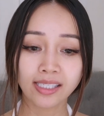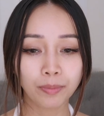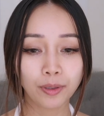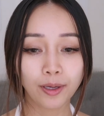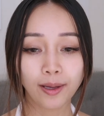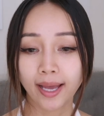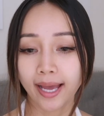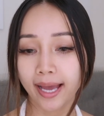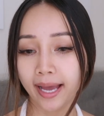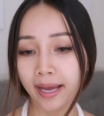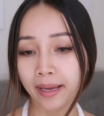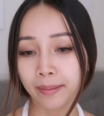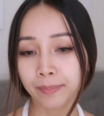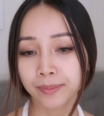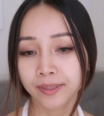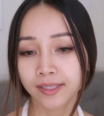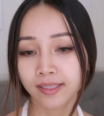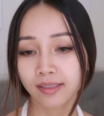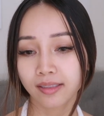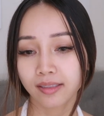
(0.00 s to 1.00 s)

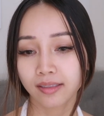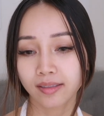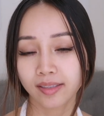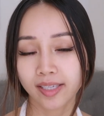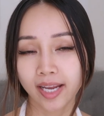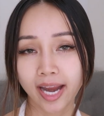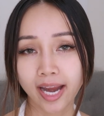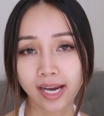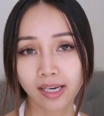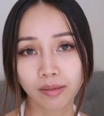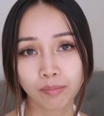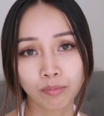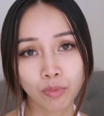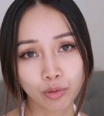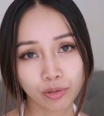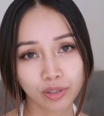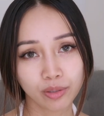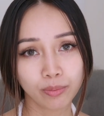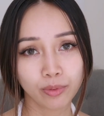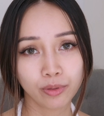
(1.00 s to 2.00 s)
Perhaps take
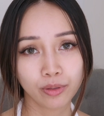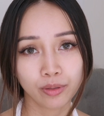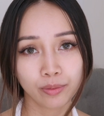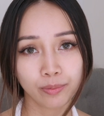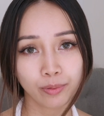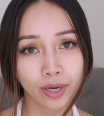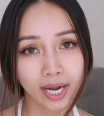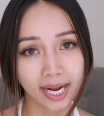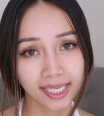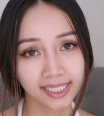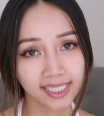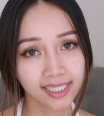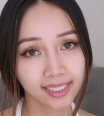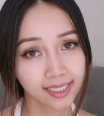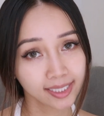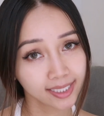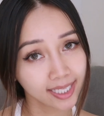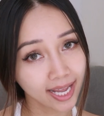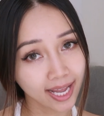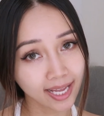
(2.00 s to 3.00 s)
multiple
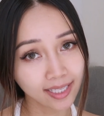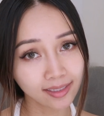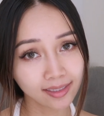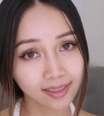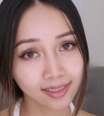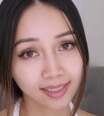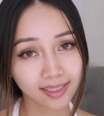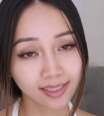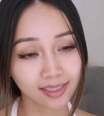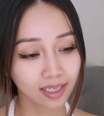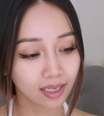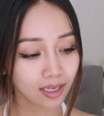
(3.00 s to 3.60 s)
practice tests.